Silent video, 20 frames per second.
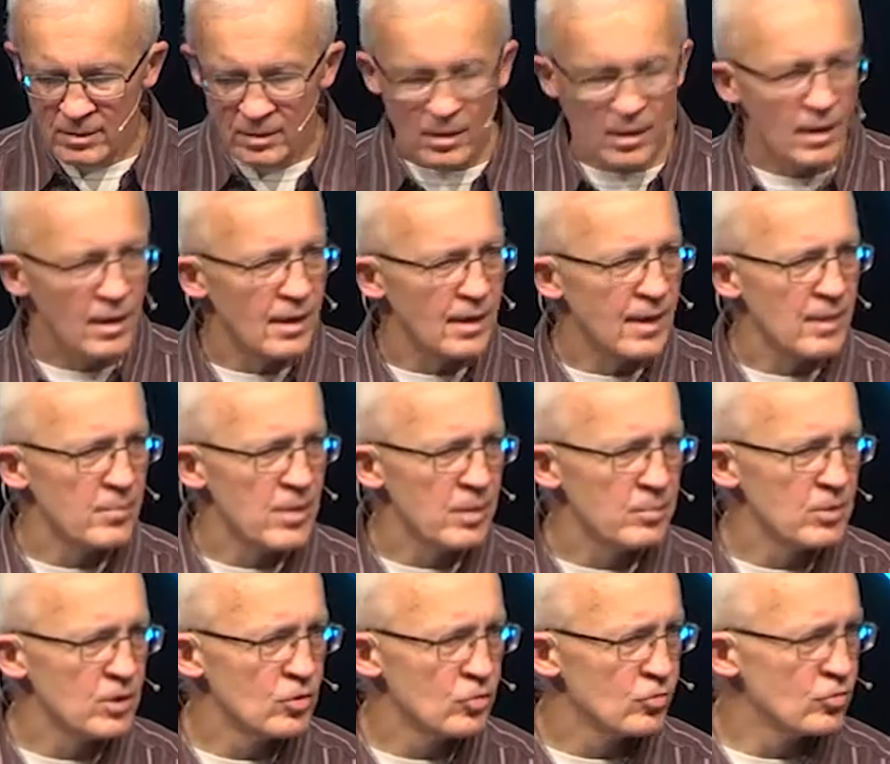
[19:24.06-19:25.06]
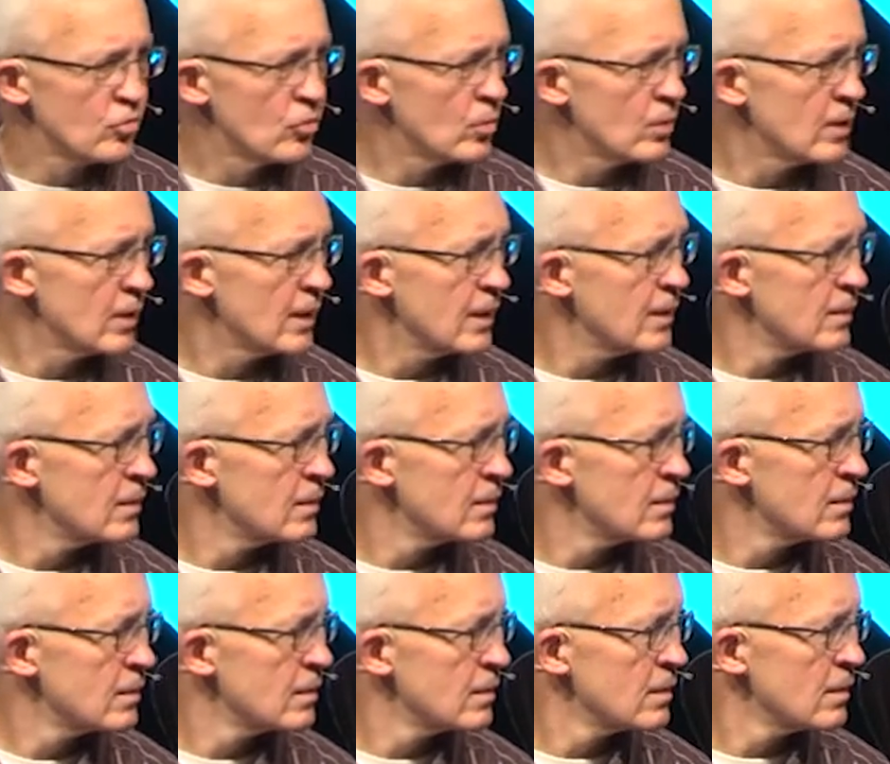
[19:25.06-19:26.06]
That might be your story,
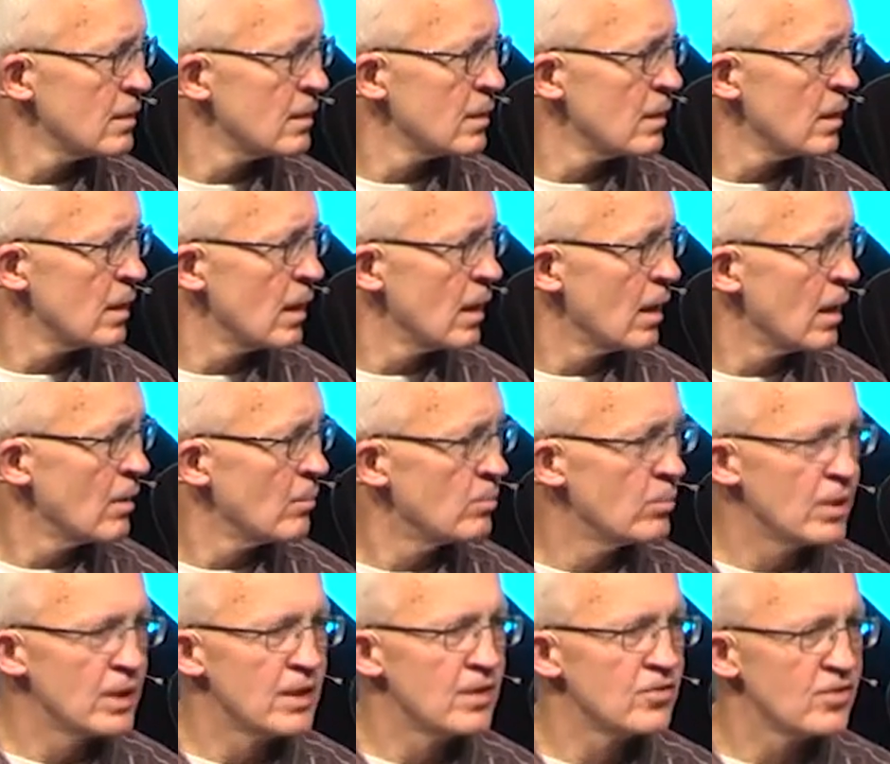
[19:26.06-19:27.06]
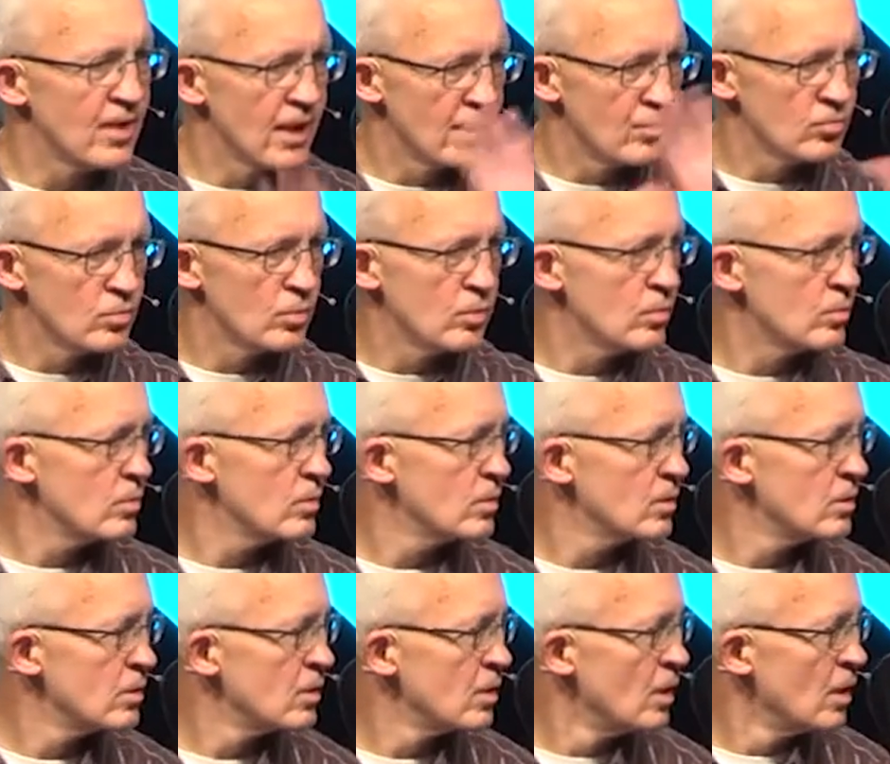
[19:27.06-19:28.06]
but it's not true.
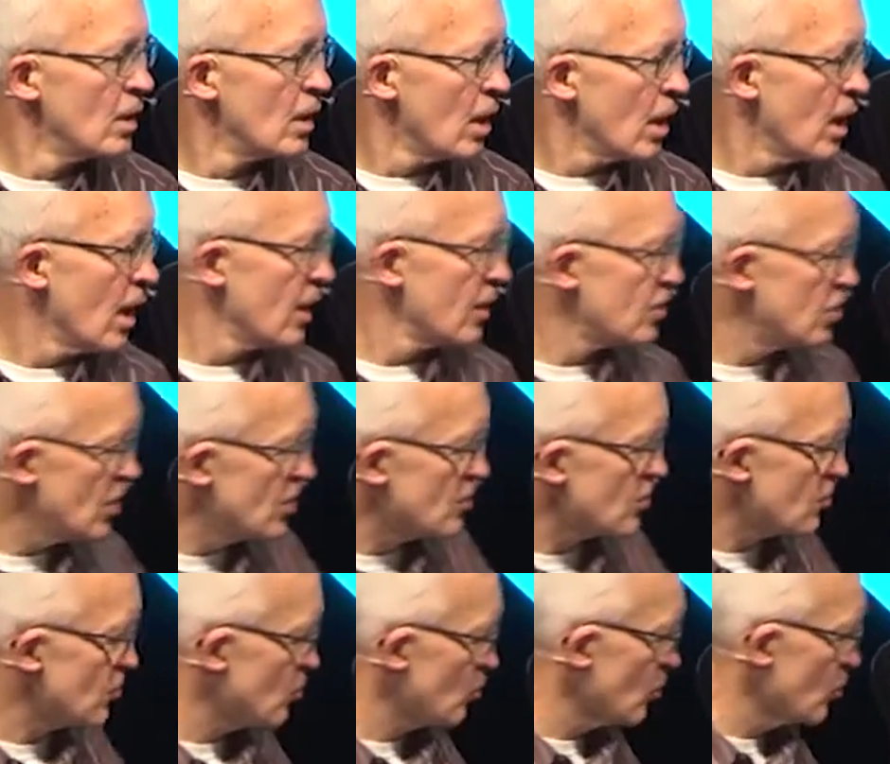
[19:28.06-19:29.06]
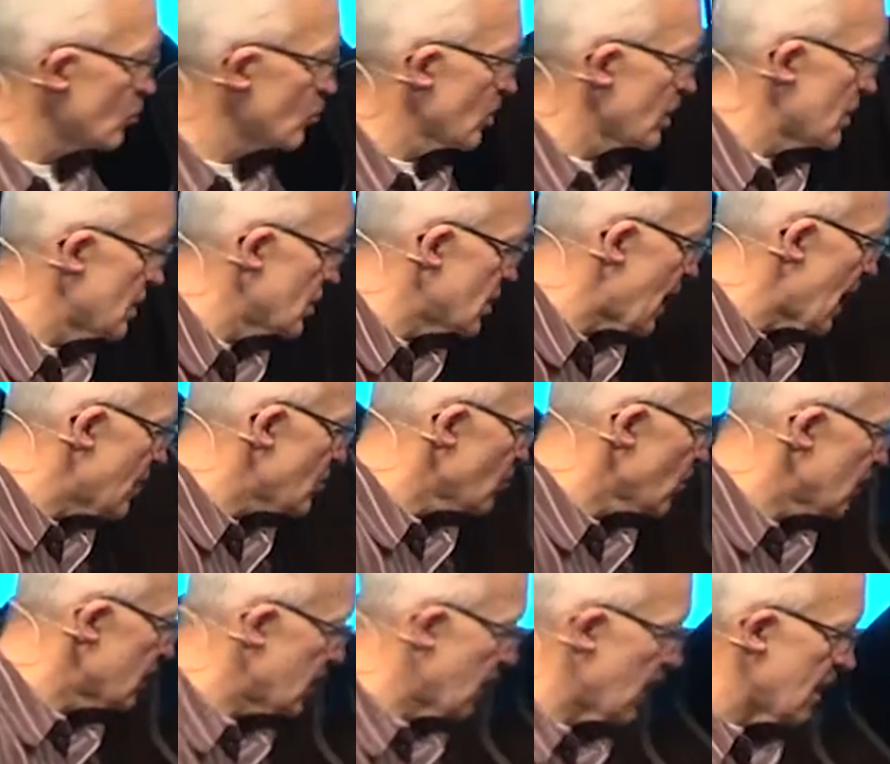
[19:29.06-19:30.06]
Jesus was with his guys
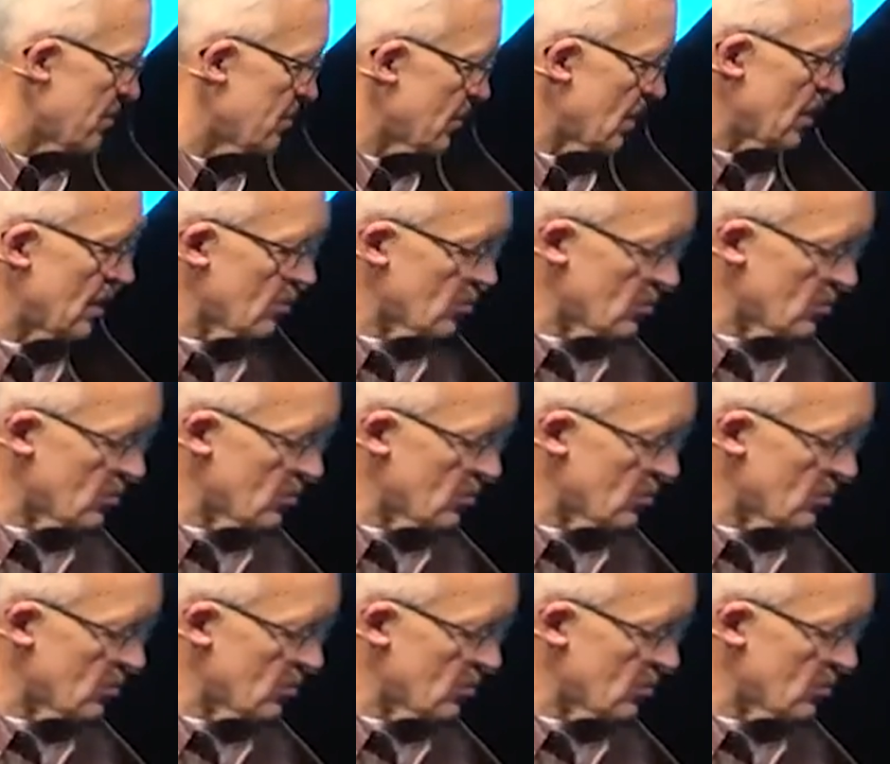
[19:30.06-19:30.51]
one time, and they